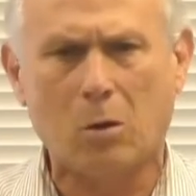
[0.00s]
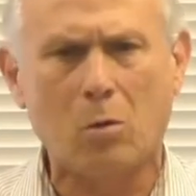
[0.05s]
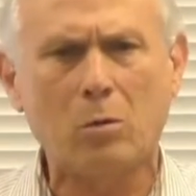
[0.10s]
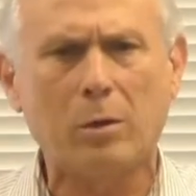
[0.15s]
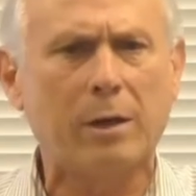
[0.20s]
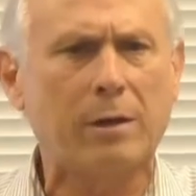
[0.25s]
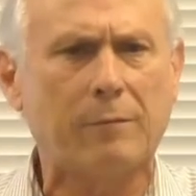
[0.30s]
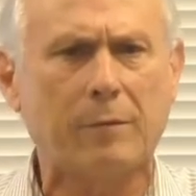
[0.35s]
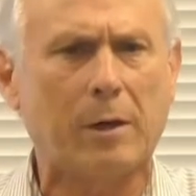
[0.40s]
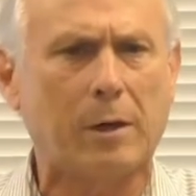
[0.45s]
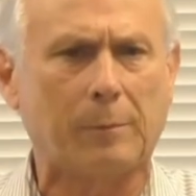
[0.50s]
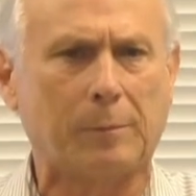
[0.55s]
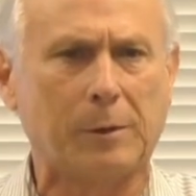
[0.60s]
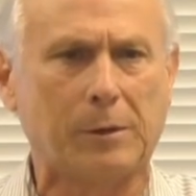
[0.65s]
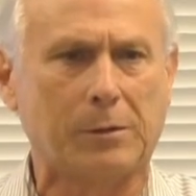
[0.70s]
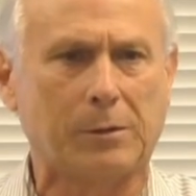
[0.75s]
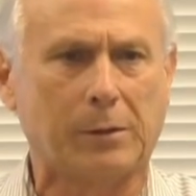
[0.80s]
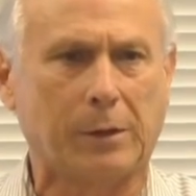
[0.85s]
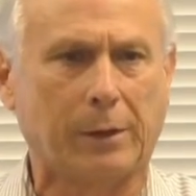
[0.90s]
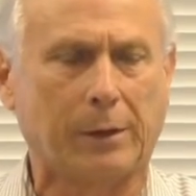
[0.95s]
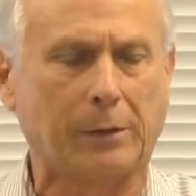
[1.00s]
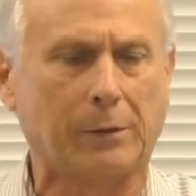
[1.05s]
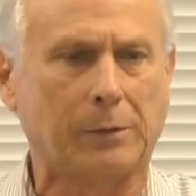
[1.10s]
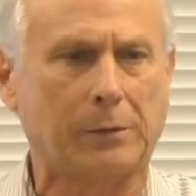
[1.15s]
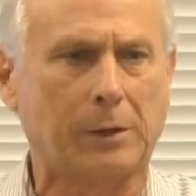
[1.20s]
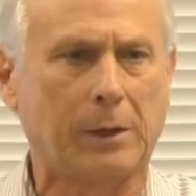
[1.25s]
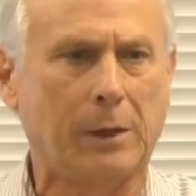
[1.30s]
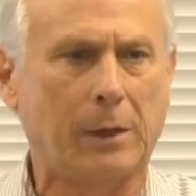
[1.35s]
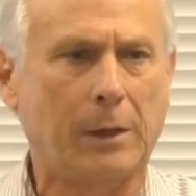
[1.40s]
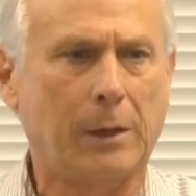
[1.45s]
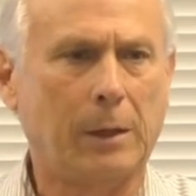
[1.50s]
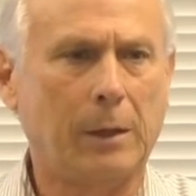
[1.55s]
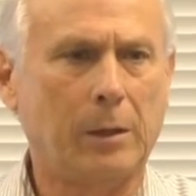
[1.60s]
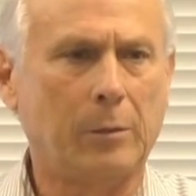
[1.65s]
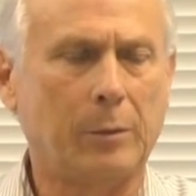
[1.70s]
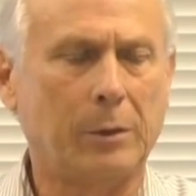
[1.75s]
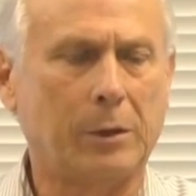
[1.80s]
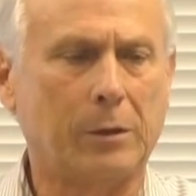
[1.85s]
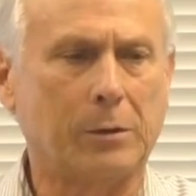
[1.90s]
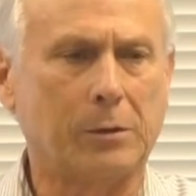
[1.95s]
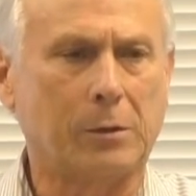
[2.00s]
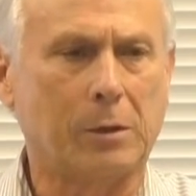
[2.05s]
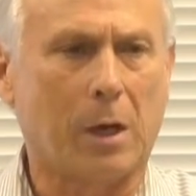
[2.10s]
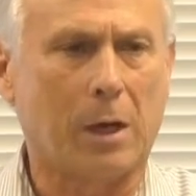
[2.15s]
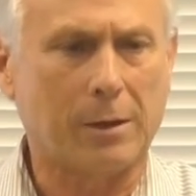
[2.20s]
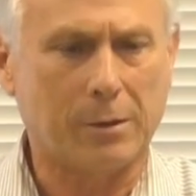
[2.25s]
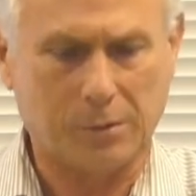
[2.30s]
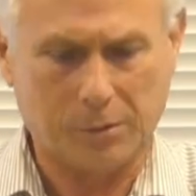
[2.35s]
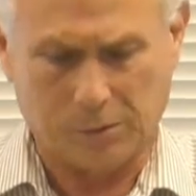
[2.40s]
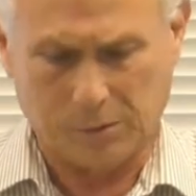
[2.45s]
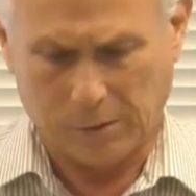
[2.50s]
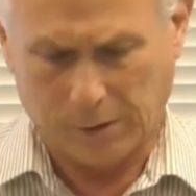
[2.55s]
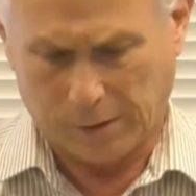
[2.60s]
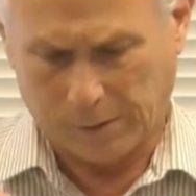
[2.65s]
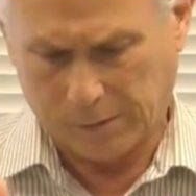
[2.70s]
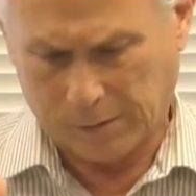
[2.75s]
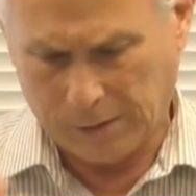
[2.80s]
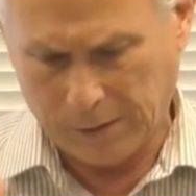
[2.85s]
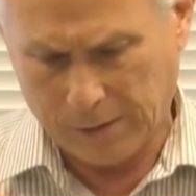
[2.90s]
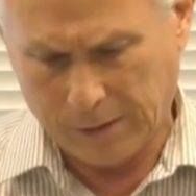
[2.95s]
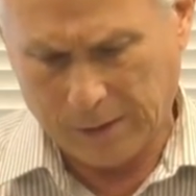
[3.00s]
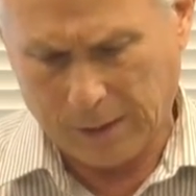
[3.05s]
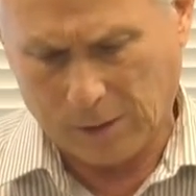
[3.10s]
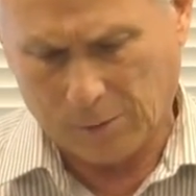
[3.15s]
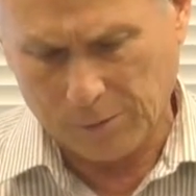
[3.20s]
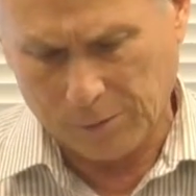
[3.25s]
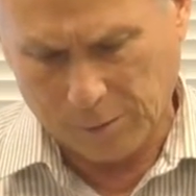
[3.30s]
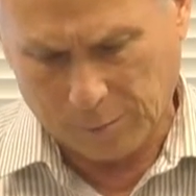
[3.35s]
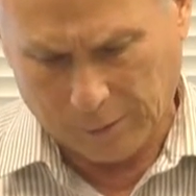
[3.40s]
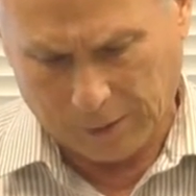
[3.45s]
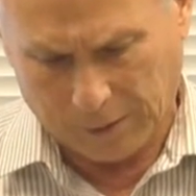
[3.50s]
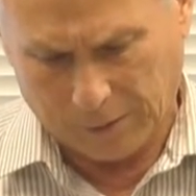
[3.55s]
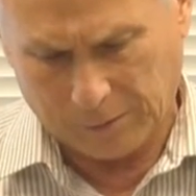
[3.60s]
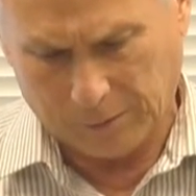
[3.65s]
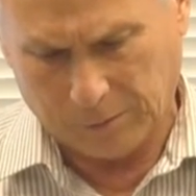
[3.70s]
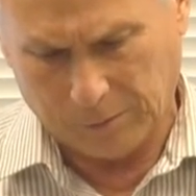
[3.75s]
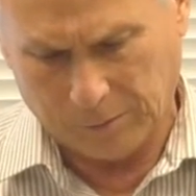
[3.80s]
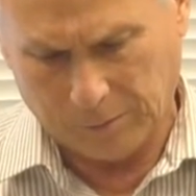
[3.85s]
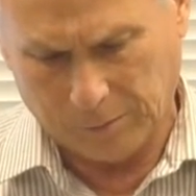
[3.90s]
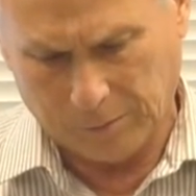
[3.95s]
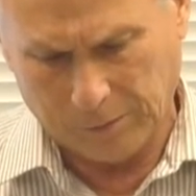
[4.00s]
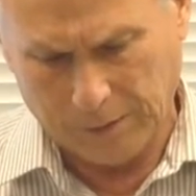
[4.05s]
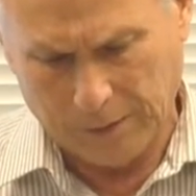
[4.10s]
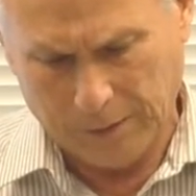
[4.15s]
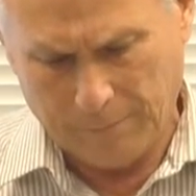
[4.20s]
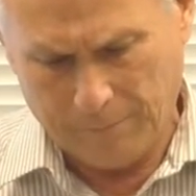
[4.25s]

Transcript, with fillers: Don't give up, He says, because God is just. He cares about you.